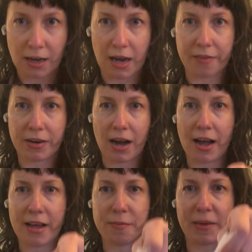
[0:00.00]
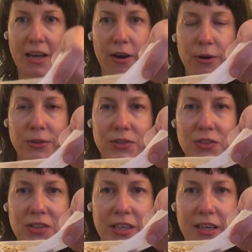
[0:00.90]
I've got my
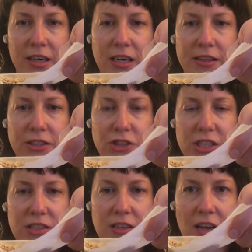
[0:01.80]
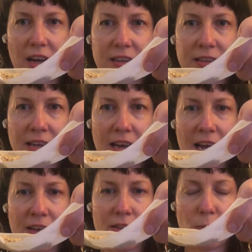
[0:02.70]
oats here in the cheesecloth.
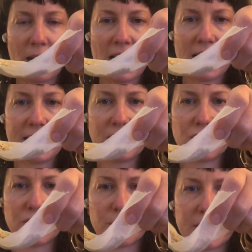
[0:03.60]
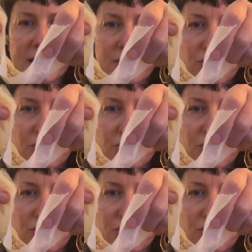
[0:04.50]
And the way I like to do it is